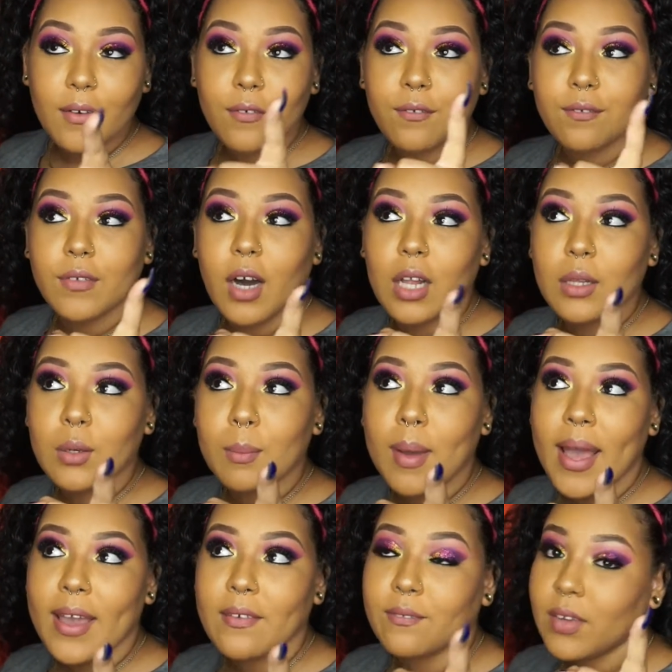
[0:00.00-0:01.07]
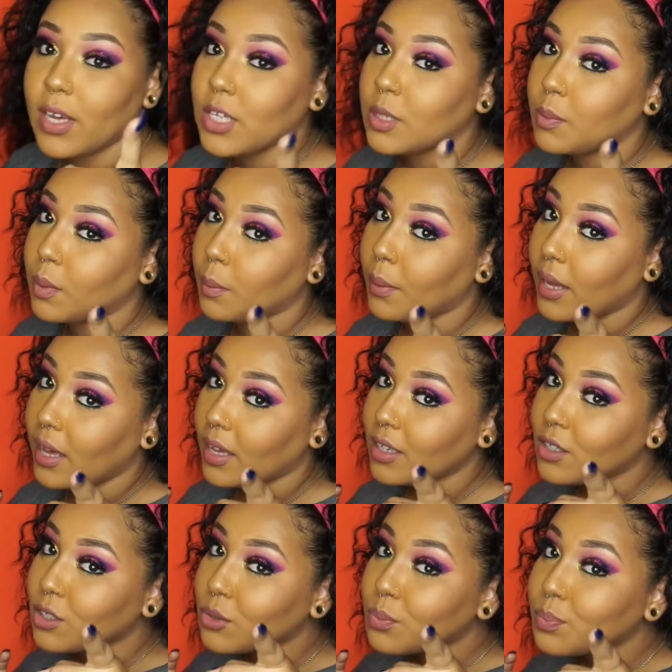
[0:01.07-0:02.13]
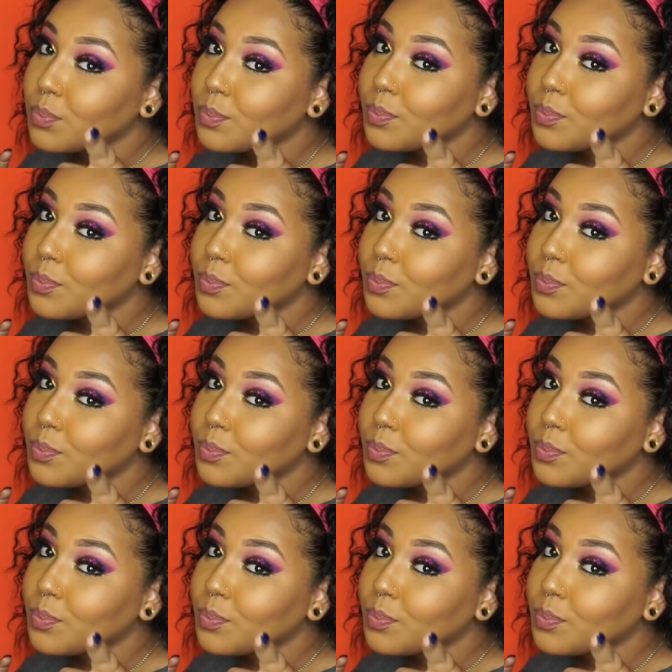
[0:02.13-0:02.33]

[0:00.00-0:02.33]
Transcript: Follow my Facebook page